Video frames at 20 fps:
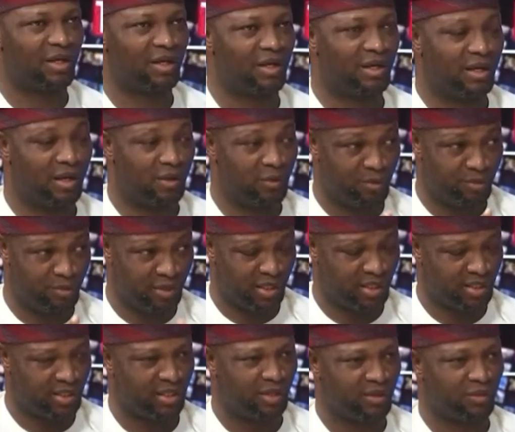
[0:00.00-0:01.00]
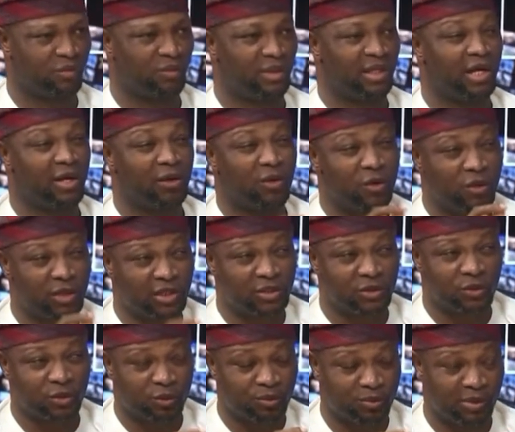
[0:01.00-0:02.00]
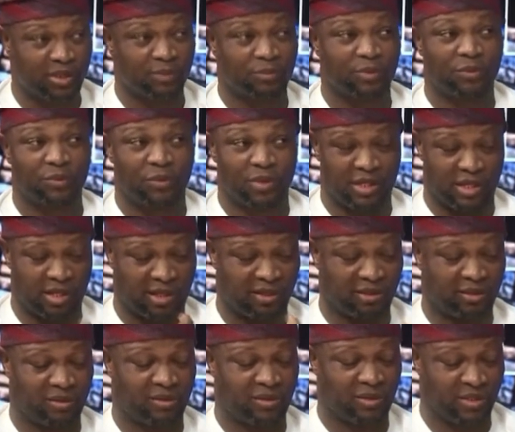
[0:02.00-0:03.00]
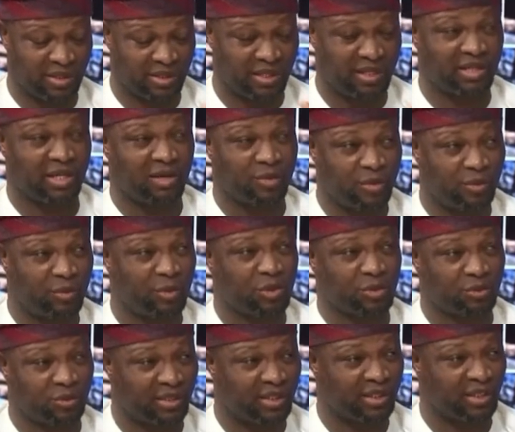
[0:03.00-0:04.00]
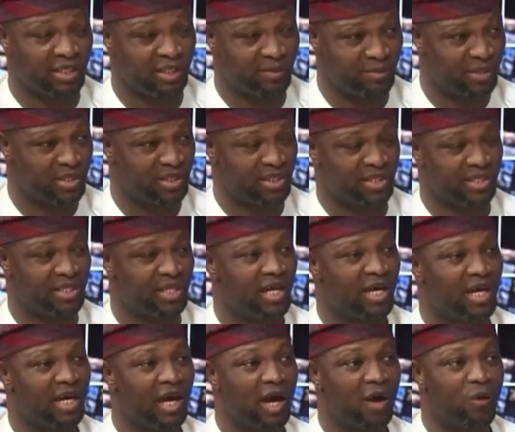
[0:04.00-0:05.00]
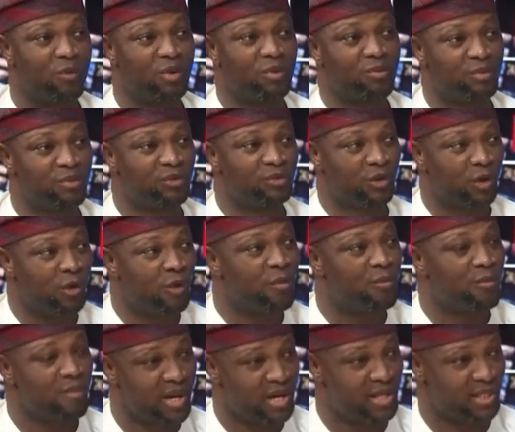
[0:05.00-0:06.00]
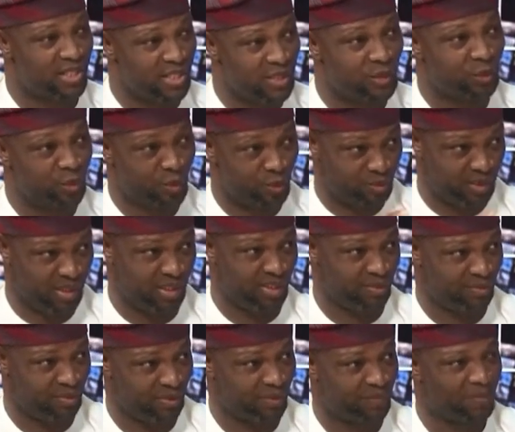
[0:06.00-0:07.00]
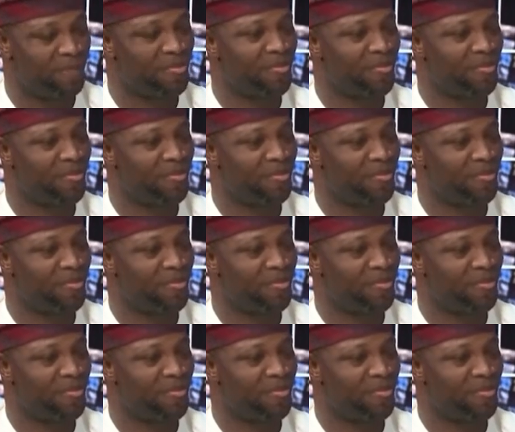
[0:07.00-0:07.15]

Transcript: I will break it down. When I got into PDP, when I created a repos within APC, and we moved en masse into PDP.